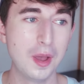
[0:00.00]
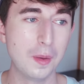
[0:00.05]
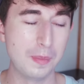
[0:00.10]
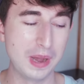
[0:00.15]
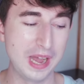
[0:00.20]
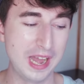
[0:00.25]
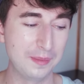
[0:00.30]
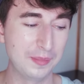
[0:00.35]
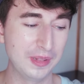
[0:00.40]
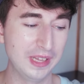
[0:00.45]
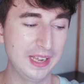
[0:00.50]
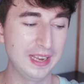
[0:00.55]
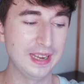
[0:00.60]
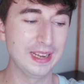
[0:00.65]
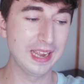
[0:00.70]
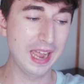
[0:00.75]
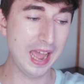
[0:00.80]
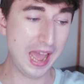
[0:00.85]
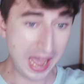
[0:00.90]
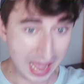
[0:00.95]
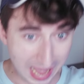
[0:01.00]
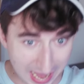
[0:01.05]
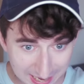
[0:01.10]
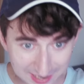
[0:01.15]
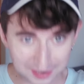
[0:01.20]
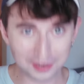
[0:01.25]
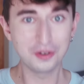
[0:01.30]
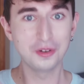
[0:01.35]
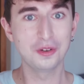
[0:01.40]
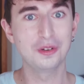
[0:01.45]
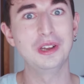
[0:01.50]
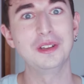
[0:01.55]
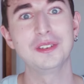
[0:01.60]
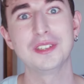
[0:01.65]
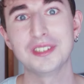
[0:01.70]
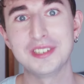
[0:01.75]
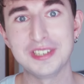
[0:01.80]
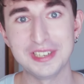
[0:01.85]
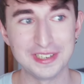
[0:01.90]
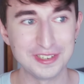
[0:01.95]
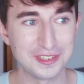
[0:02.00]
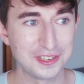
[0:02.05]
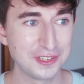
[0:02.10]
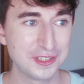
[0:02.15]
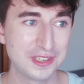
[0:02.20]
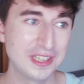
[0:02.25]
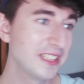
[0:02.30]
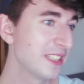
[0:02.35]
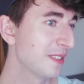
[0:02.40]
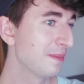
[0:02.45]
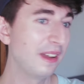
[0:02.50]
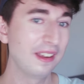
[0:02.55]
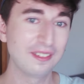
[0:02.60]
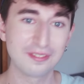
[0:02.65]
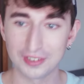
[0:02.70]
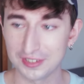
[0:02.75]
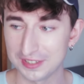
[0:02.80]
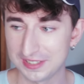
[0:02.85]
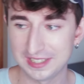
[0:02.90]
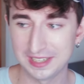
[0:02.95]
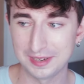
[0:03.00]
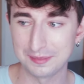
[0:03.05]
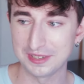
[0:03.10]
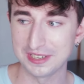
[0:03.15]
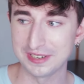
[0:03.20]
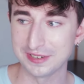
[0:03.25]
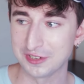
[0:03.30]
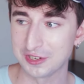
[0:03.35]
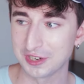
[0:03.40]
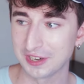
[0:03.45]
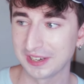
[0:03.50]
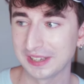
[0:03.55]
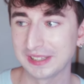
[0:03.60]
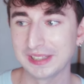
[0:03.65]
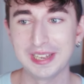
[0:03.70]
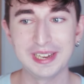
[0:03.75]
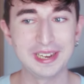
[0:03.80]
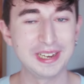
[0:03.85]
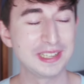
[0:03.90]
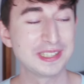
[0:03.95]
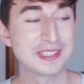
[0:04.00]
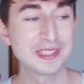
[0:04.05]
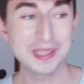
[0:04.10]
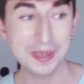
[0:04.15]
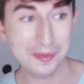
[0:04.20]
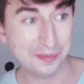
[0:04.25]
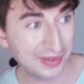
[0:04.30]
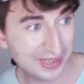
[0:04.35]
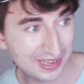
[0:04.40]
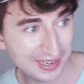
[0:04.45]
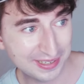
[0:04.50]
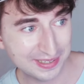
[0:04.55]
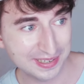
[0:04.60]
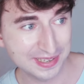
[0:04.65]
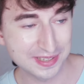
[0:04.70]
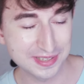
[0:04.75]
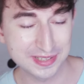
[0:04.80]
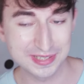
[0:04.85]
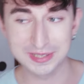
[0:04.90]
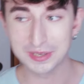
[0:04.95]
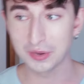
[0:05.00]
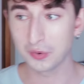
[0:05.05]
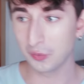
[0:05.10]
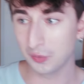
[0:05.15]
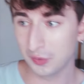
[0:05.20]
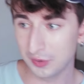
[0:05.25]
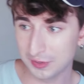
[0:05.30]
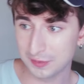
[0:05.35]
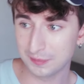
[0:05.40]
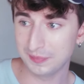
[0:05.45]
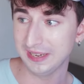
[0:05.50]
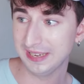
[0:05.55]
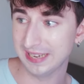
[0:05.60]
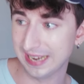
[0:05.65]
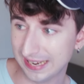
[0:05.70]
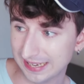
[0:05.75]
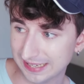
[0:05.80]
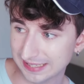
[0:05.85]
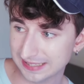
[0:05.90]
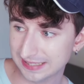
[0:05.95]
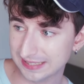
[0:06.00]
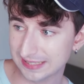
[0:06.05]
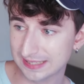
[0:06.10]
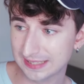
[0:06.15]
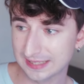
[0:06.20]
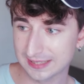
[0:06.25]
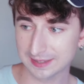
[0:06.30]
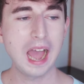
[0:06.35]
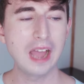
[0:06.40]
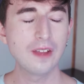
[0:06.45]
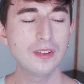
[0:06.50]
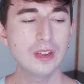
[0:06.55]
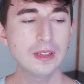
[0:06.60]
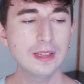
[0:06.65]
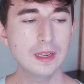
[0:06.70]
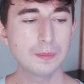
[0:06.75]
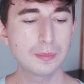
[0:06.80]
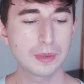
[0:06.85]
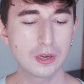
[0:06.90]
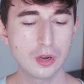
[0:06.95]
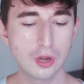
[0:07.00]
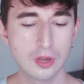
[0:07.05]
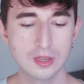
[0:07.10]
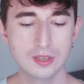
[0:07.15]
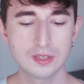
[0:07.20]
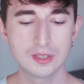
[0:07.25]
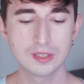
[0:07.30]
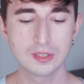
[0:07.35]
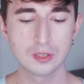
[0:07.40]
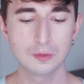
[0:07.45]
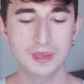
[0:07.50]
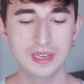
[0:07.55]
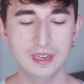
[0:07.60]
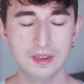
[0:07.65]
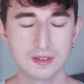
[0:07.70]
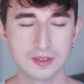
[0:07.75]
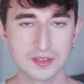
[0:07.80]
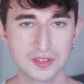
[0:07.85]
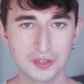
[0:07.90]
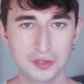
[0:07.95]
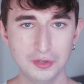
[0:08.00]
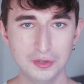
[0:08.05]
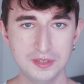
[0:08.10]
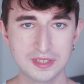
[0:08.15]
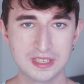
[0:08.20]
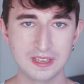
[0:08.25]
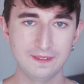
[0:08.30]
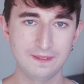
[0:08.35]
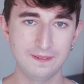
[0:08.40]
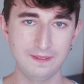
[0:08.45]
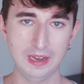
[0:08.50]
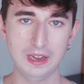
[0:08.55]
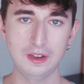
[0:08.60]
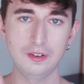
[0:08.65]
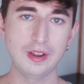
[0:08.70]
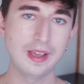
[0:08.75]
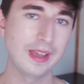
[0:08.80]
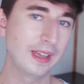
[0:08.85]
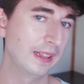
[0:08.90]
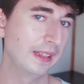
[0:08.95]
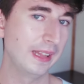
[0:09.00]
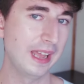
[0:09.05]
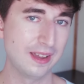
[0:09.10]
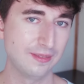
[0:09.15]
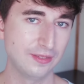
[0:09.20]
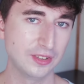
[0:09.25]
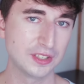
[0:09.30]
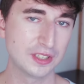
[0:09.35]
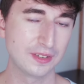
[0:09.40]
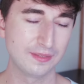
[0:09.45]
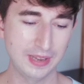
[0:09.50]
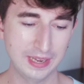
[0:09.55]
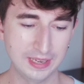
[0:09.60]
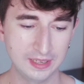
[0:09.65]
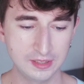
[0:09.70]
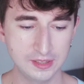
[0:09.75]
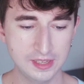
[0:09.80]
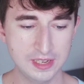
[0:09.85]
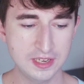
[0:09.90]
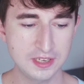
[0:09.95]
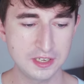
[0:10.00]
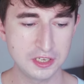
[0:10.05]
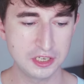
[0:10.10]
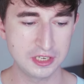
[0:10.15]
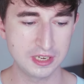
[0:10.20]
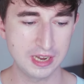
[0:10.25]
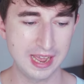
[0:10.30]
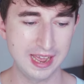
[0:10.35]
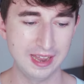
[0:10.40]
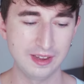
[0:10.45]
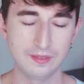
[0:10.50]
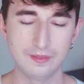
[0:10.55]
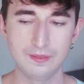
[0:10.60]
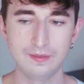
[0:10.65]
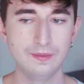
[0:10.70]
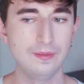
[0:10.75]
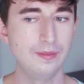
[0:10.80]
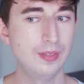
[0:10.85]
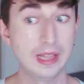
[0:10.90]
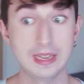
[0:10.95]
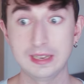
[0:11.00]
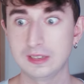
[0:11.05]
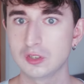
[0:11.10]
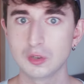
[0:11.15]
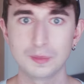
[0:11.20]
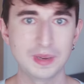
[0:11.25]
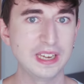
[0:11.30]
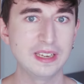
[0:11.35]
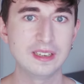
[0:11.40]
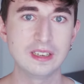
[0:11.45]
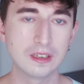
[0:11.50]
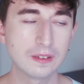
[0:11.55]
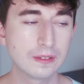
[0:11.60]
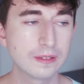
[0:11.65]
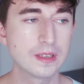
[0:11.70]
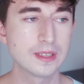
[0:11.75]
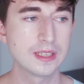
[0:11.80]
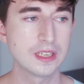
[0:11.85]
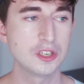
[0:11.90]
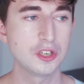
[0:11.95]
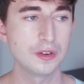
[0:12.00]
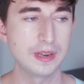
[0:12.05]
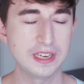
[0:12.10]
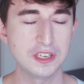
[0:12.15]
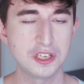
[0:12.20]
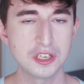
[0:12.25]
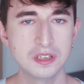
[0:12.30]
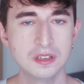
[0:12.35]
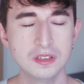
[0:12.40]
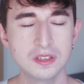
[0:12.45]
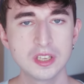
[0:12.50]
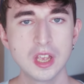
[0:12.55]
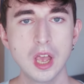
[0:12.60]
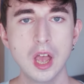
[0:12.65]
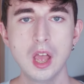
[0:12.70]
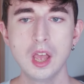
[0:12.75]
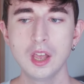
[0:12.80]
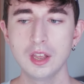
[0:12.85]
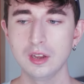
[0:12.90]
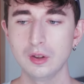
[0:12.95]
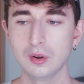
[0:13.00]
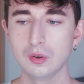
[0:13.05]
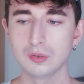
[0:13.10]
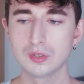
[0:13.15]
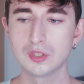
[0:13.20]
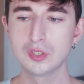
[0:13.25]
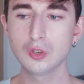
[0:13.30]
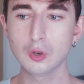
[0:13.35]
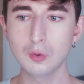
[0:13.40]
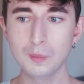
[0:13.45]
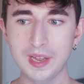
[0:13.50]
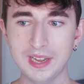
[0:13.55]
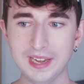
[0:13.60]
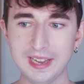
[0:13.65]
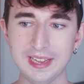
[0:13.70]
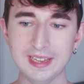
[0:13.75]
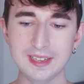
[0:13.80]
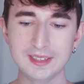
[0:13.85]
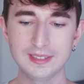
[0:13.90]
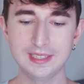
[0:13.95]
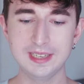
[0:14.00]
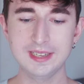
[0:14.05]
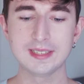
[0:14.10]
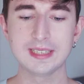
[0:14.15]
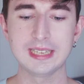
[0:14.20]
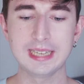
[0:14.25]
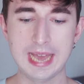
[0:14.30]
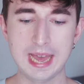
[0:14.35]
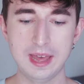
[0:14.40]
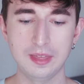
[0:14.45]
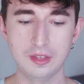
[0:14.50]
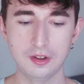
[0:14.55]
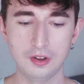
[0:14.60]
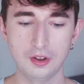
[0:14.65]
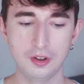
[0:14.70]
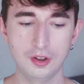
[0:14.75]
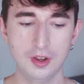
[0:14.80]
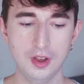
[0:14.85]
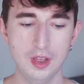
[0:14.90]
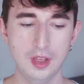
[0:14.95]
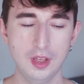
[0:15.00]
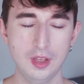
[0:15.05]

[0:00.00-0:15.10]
But I'm like, I don't know how to teach. This is my first time teaching. Like, some guidance would be nice. I feel like because so many of the schools have varying levels of English and, like, so many different situations, you know, so many ALTs gather